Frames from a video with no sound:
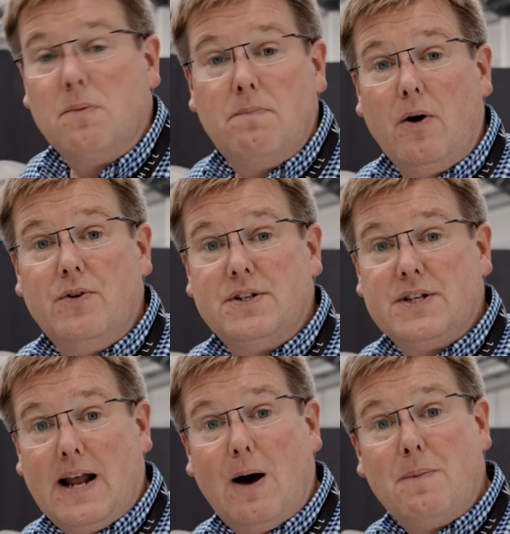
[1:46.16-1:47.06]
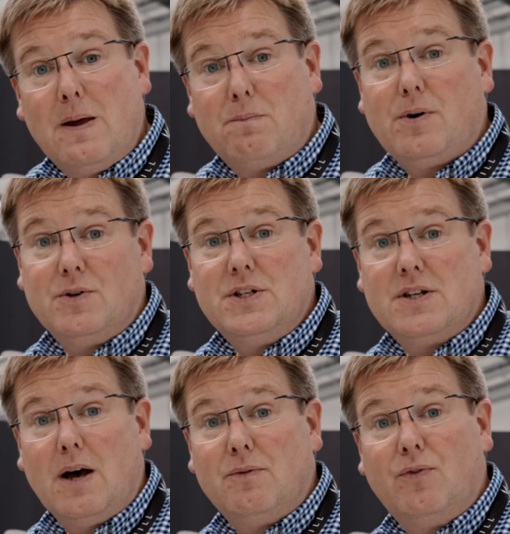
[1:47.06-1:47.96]
components are now being
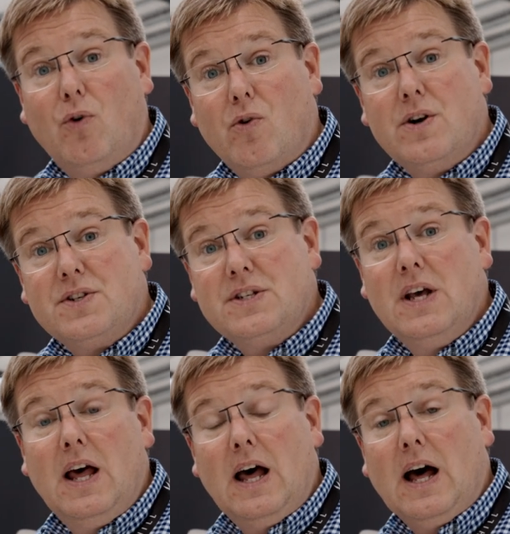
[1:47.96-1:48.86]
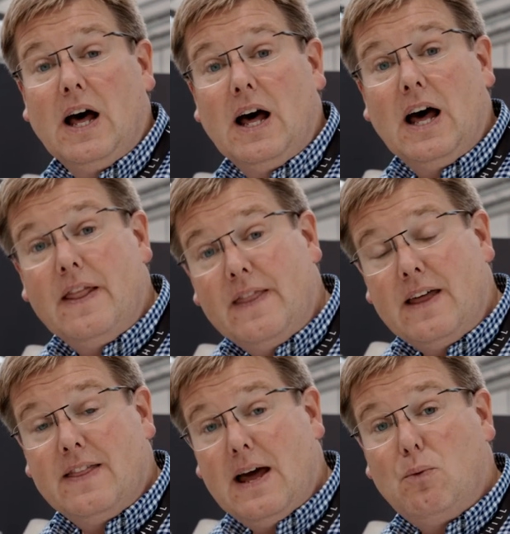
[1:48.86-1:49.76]
prototyped for us uh, and
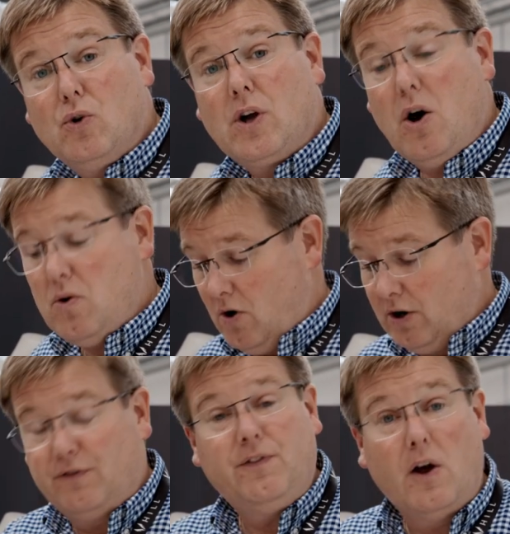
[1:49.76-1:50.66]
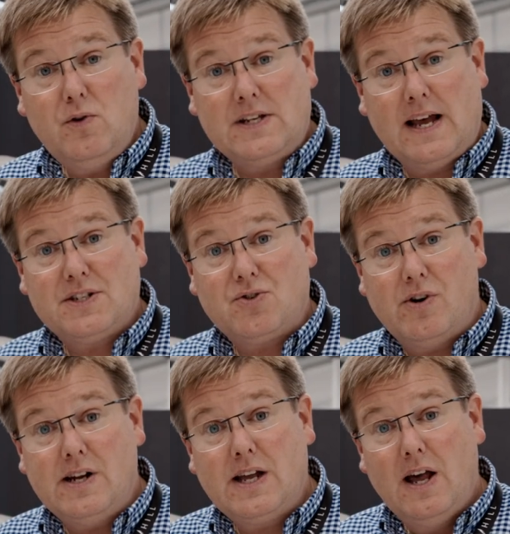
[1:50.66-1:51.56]
they then will go on a flow test
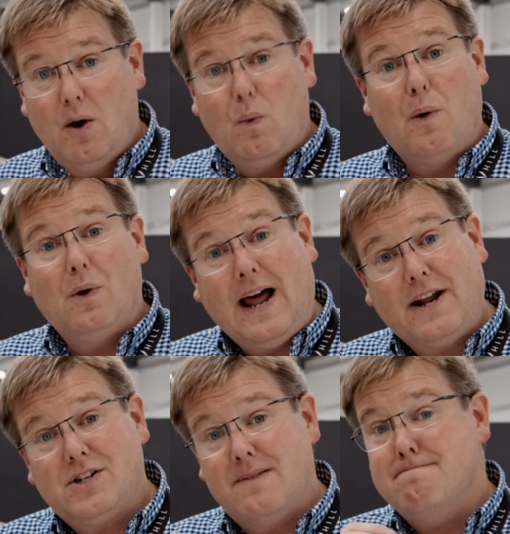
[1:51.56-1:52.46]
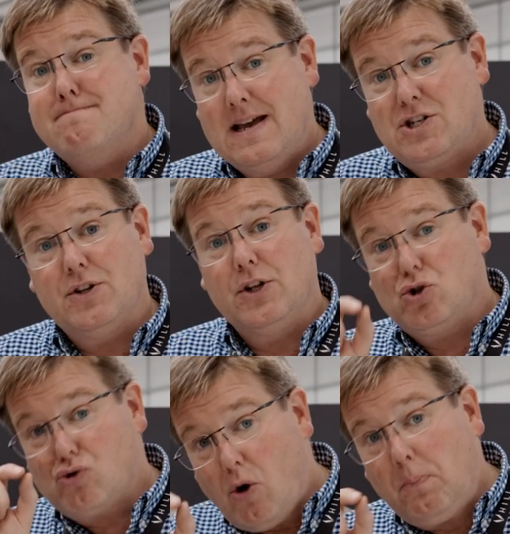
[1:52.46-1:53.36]
rig where we'll actually measure the
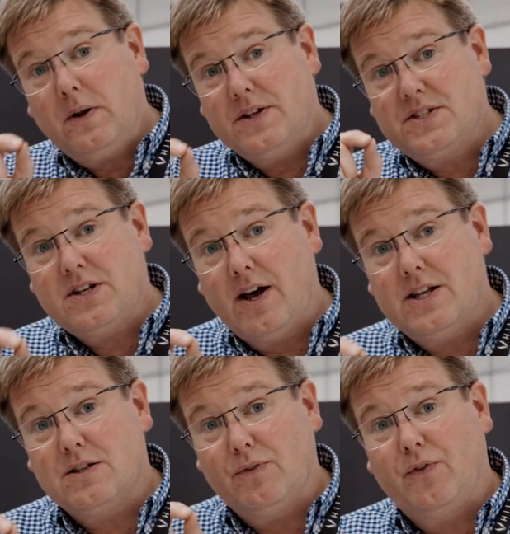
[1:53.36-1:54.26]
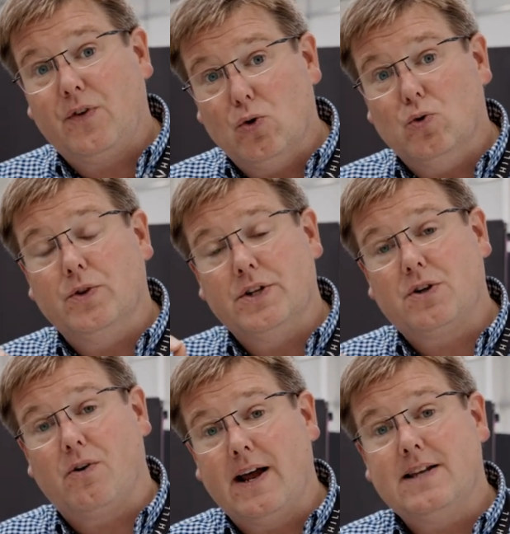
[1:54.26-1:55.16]
droplet size of the fuel that's
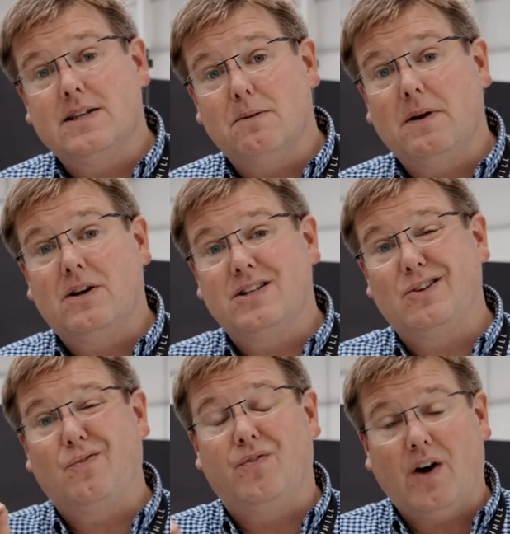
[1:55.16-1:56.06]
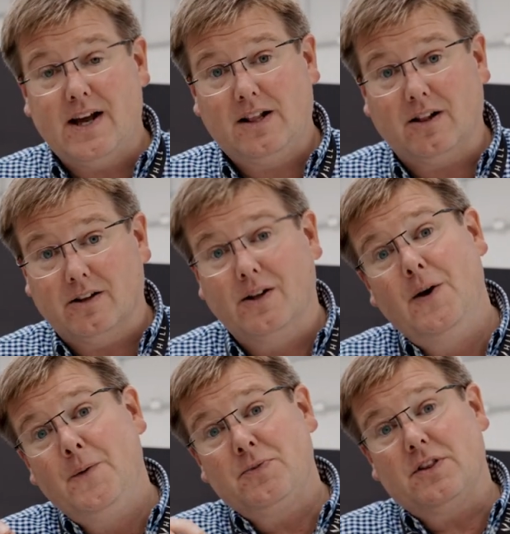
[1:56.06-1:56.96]
created because it's vital
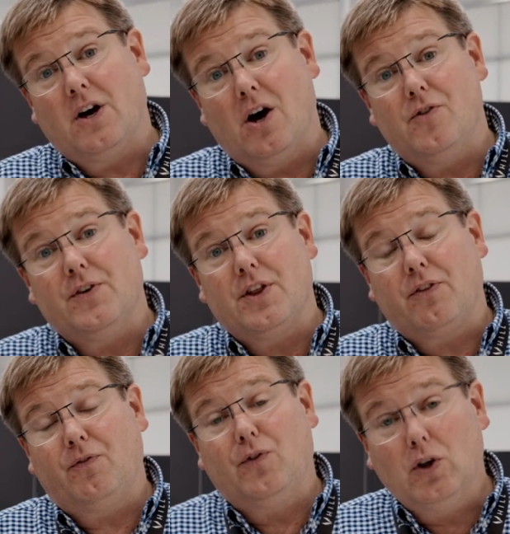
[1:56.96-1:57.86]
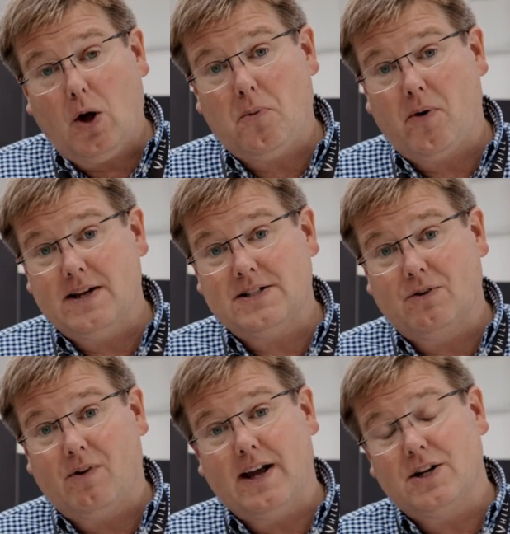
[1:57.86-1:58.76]
that over the full
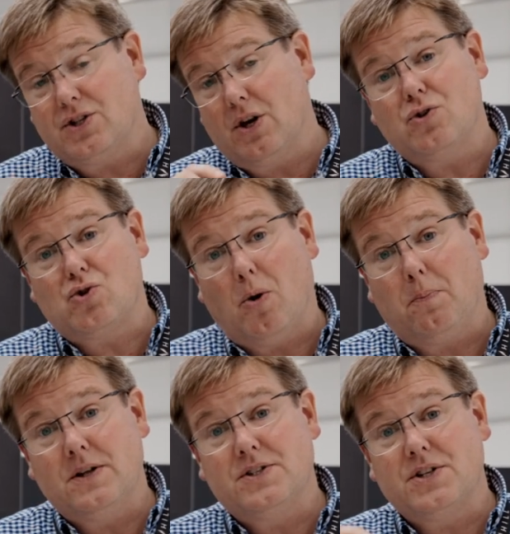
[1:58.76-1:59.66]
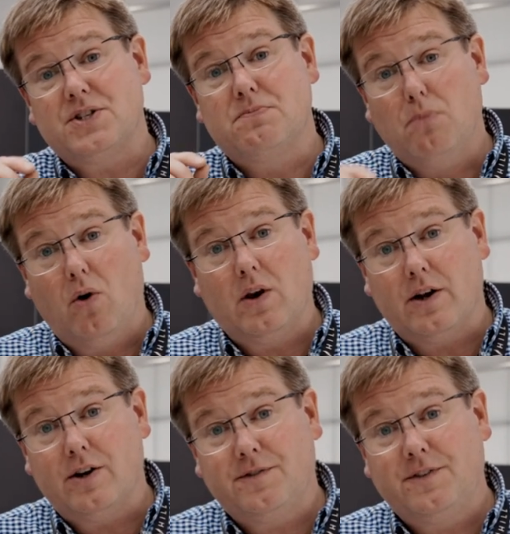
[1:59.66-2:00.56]
operating range those droplets are small
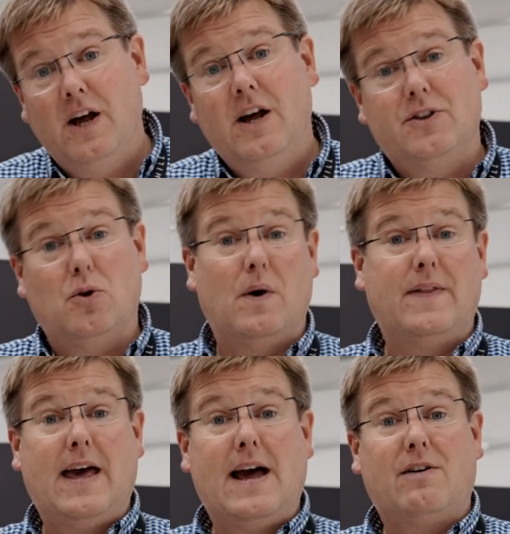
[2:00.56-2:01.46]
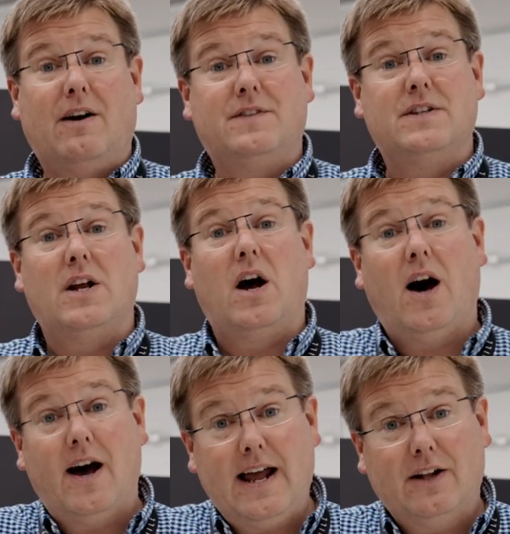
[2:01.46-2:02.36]
enough that when the aircraft is at
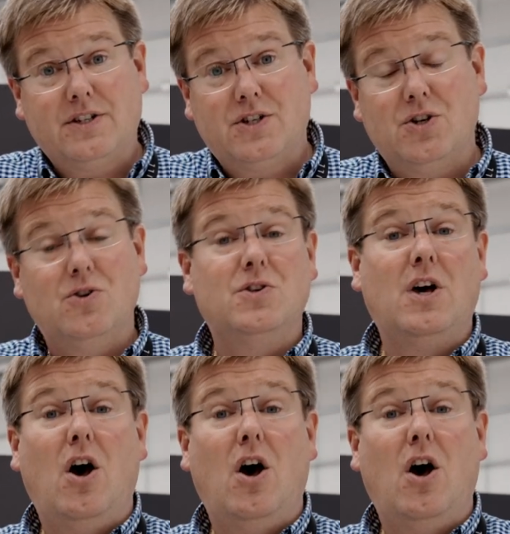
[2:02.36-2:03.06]
high altitude